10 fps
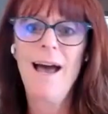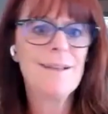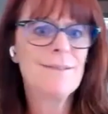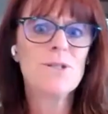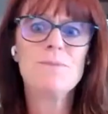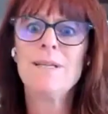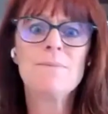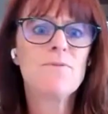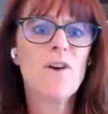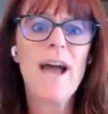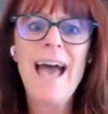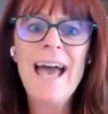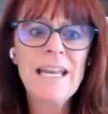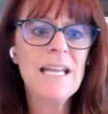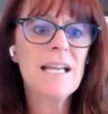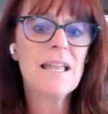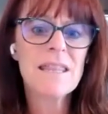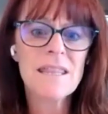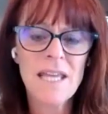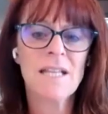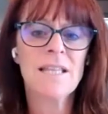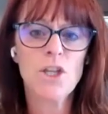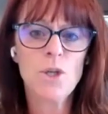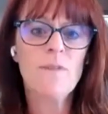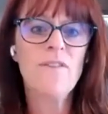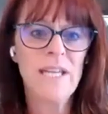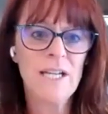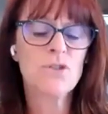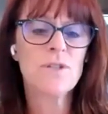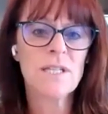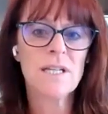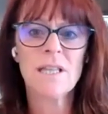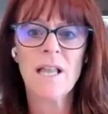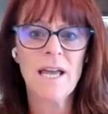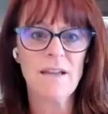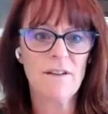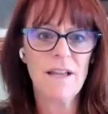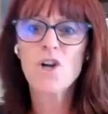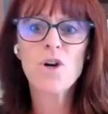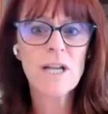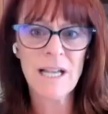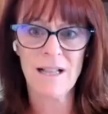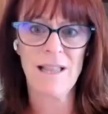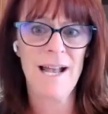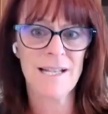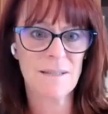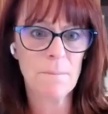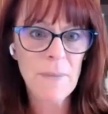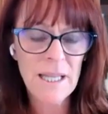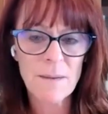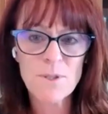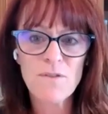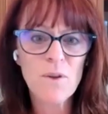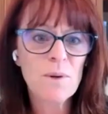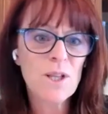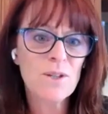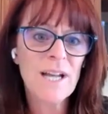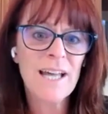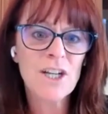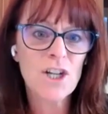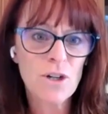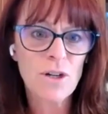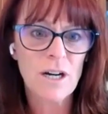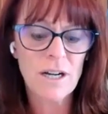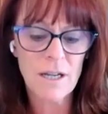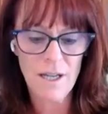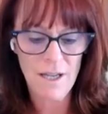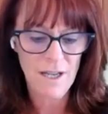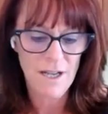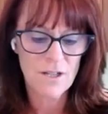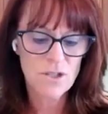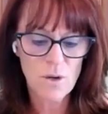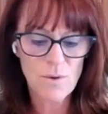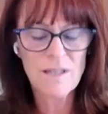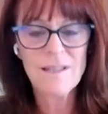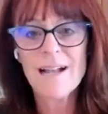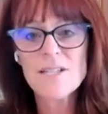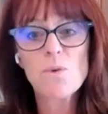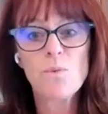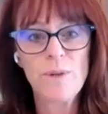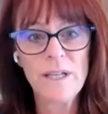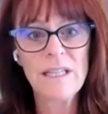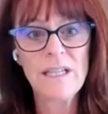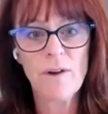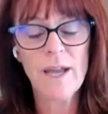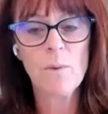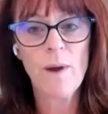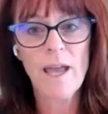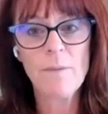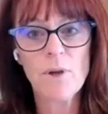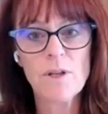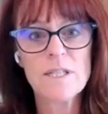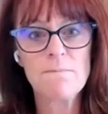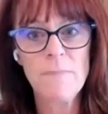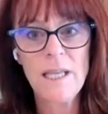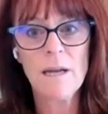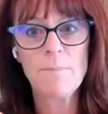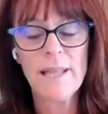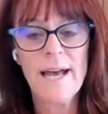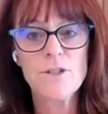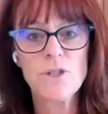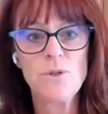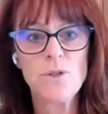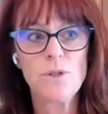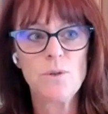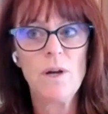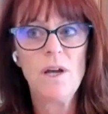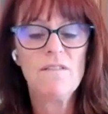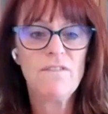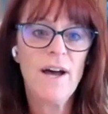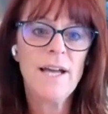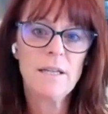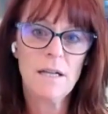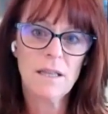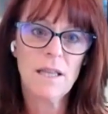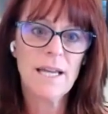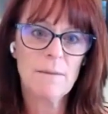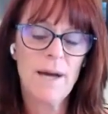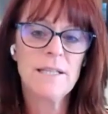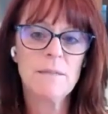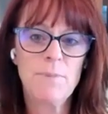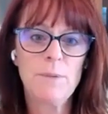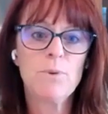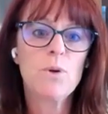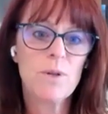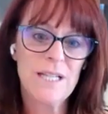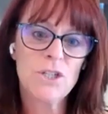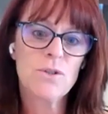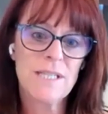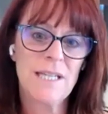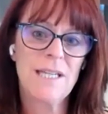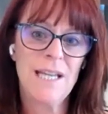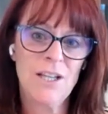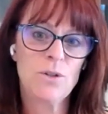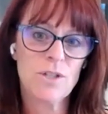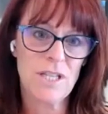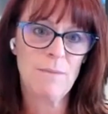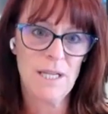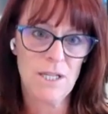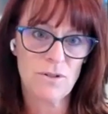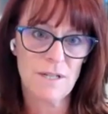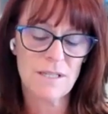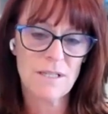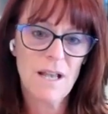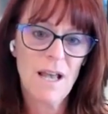There's meetup for anything that you have an interest in life. Cooking class meetups, if you want to learn how to cook. So that's a really great way because Meetup allows you to find like-minded people who are interested in your same interests.